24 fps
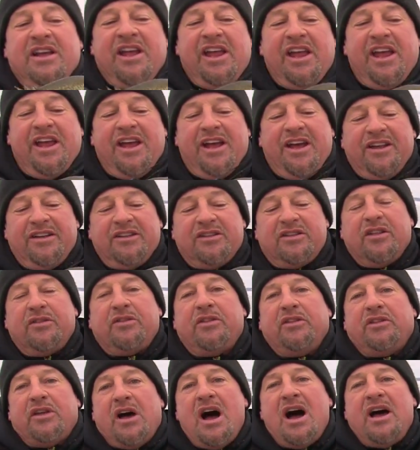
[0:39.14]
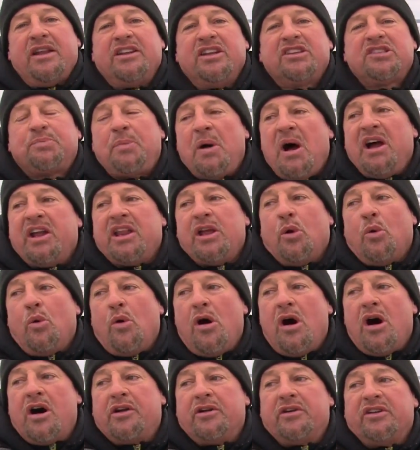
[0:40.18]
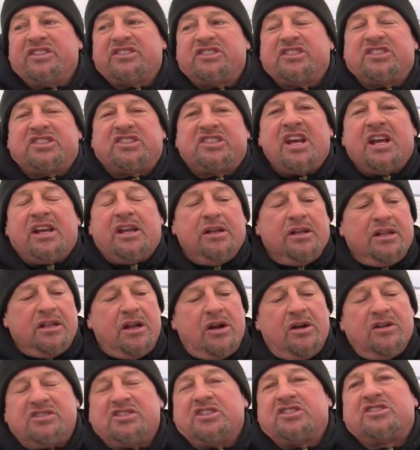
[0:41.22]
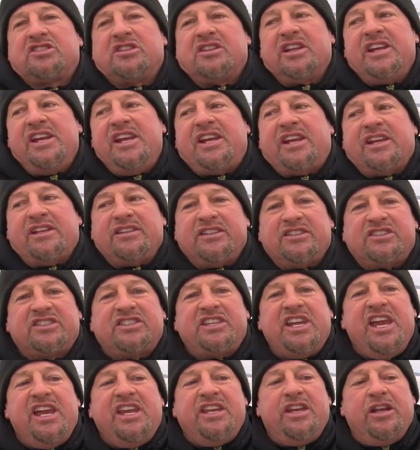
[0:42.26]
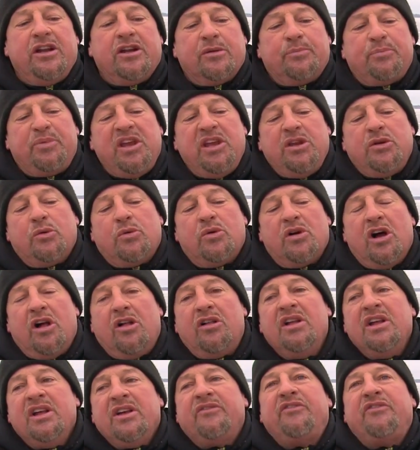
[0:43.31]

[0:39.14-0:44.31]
And on this body of water, it's the second largest lake in the state here, Petenwell.